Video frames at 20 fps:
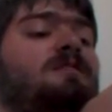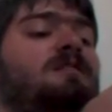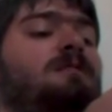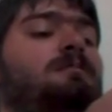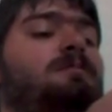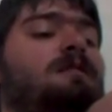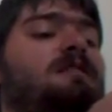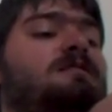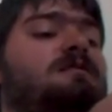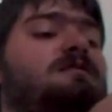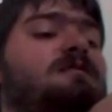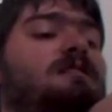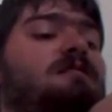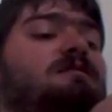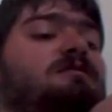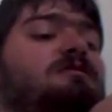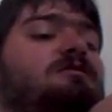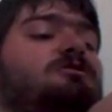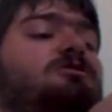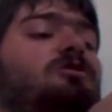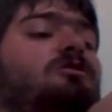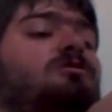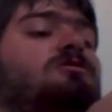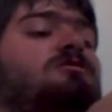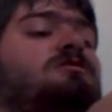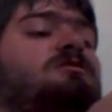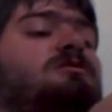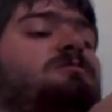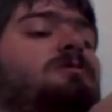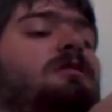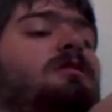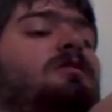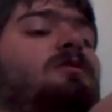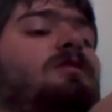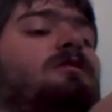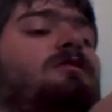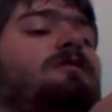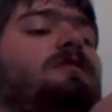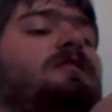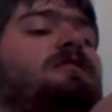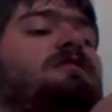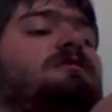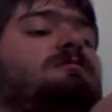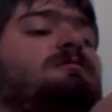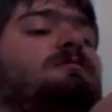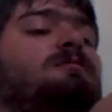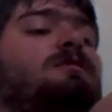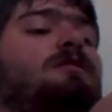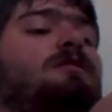He placed his hands on her shoulders and spun around her face.